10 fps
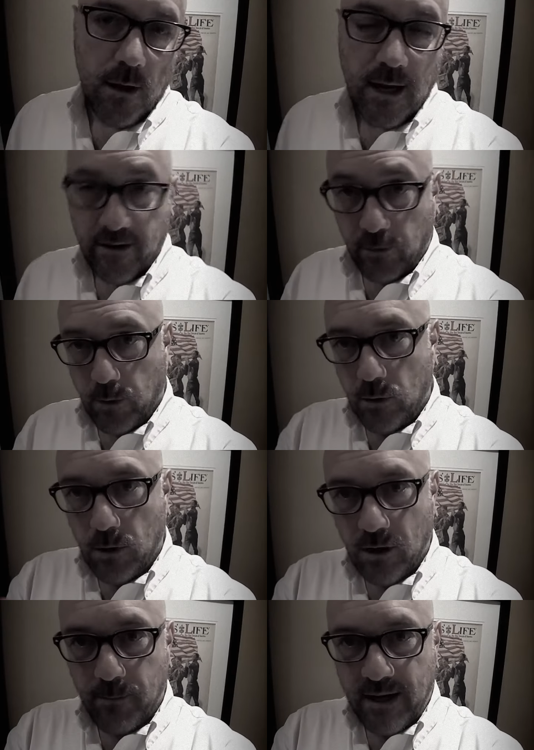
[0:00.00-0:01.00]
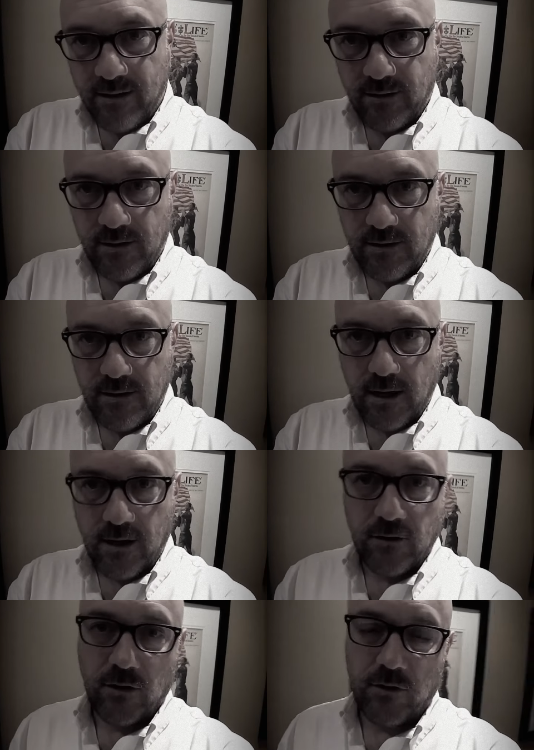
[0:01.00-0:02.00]
Hey everyone, welcome back to 60
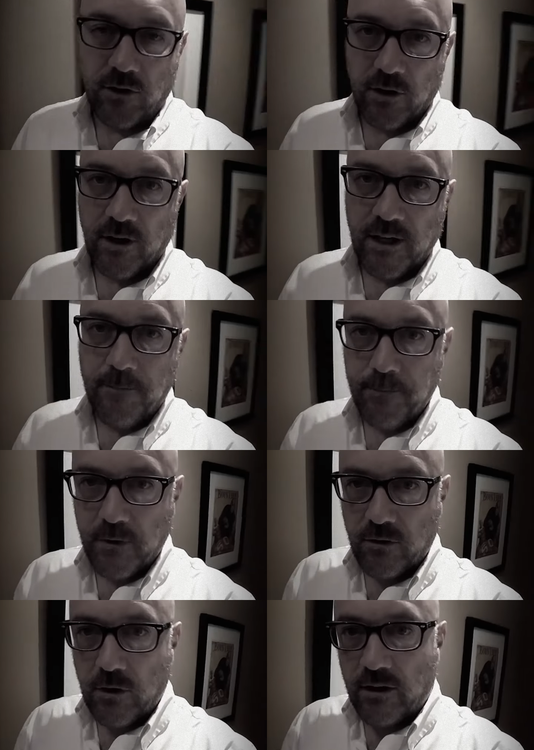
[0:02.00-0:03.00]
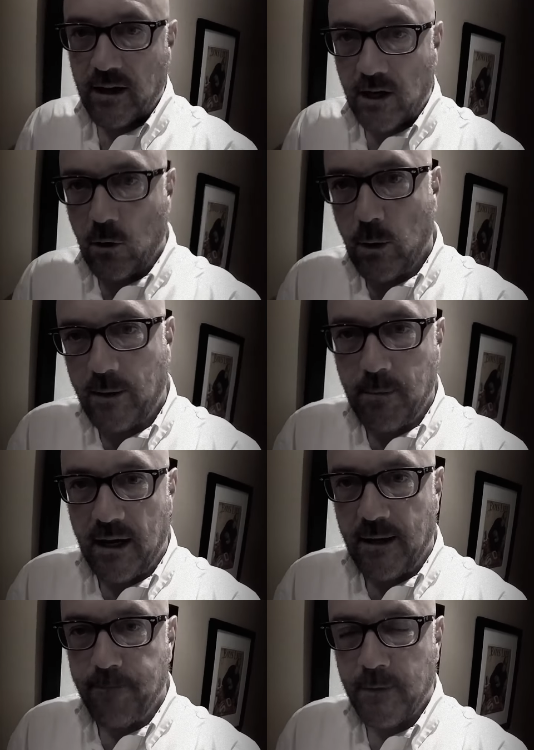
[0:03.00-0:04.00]
Seconds on Security. This is going to take a quick
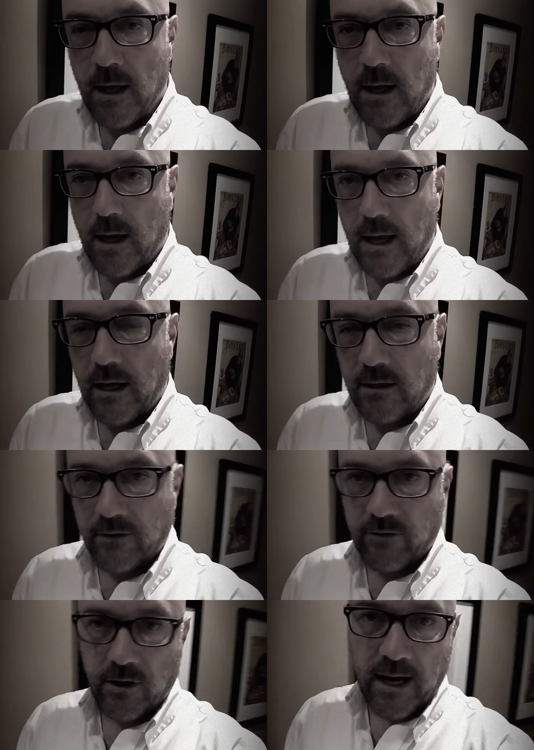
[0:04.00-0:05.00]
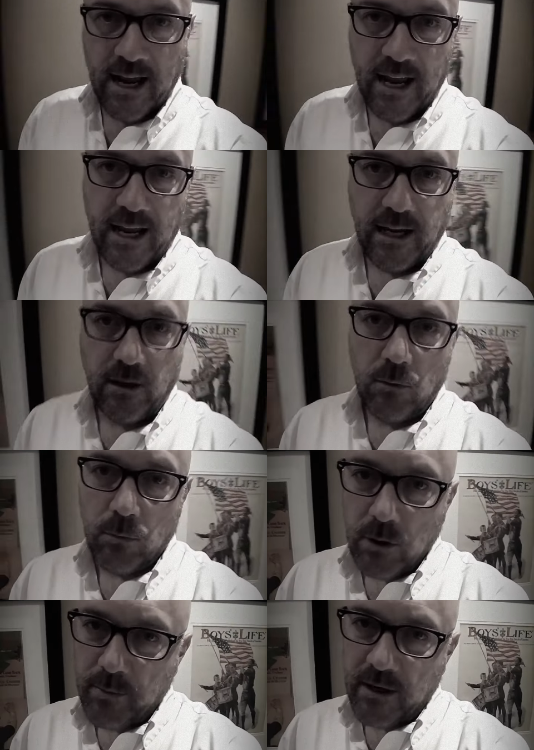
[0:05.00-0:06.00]
minute and cover a
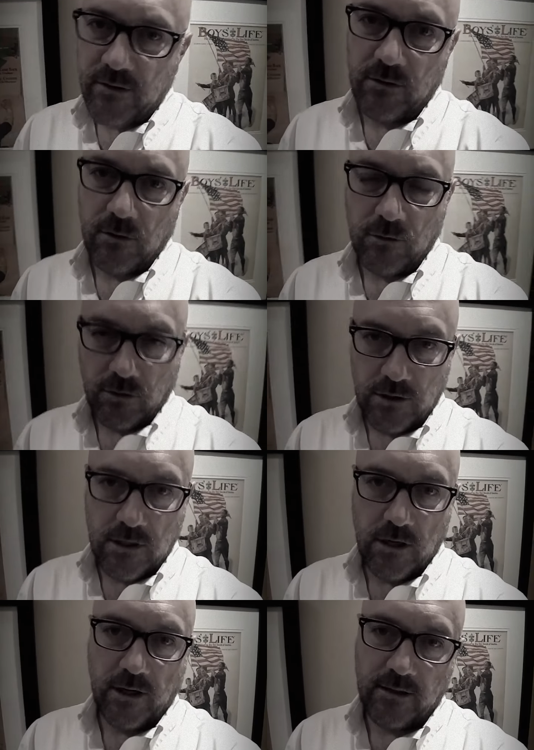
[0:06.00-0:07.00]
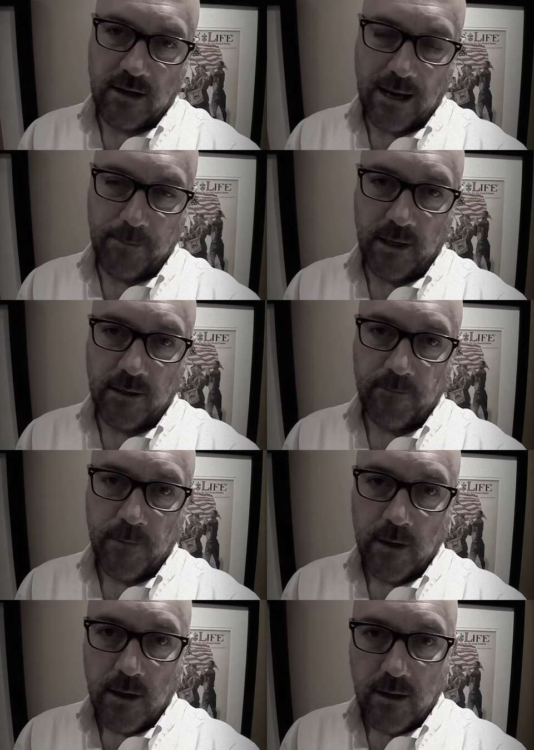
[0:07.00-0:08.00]
real basic social engineering topic,
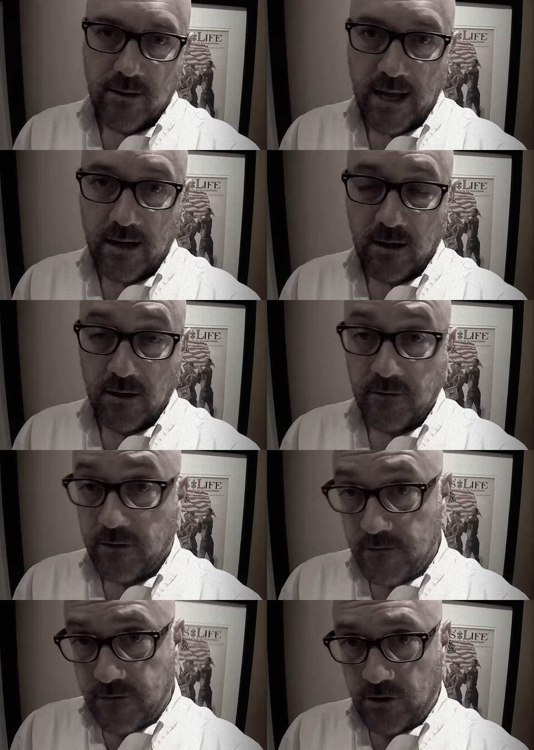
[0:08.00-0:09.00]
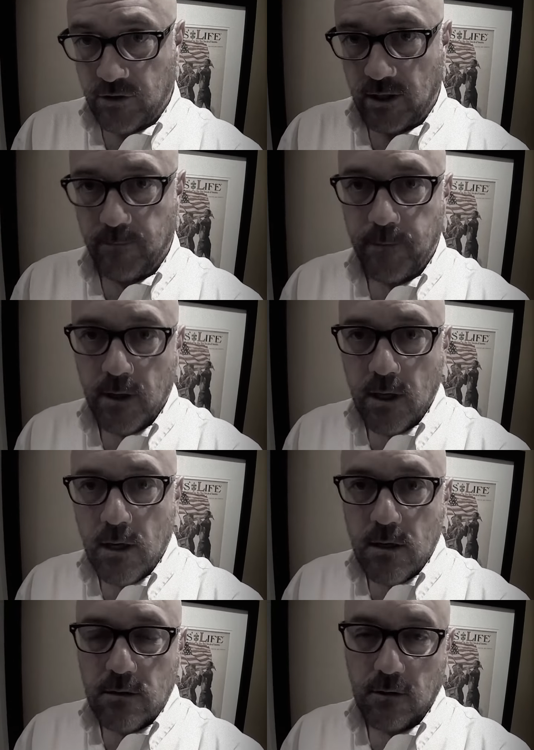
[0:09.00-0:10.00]
that of phishing.
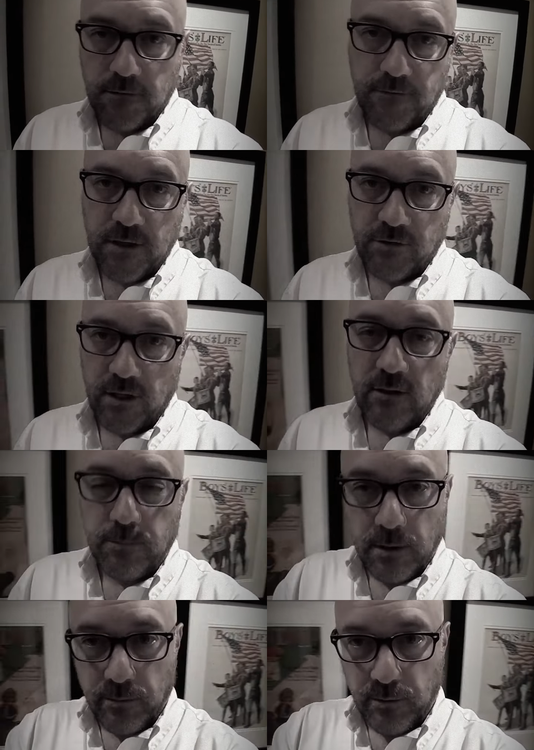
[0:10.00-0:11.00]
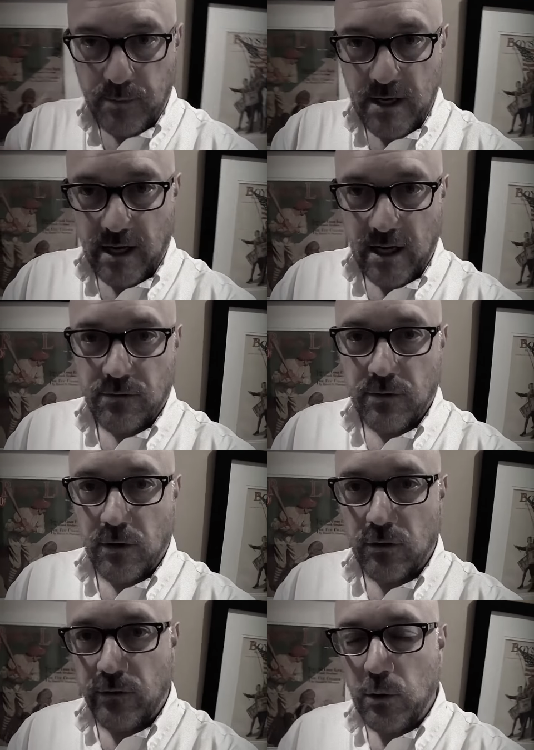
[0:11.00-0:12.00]
So phishing, spelled with a PH for
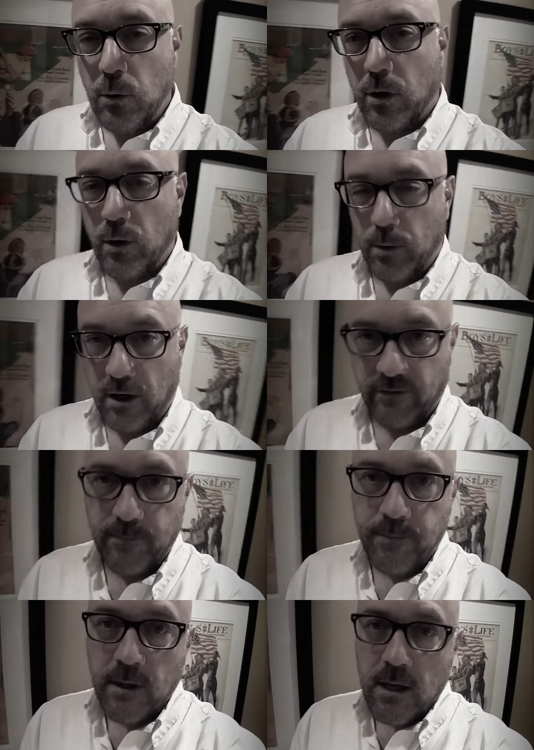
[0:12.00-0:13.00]
those of you who aren't aware of it,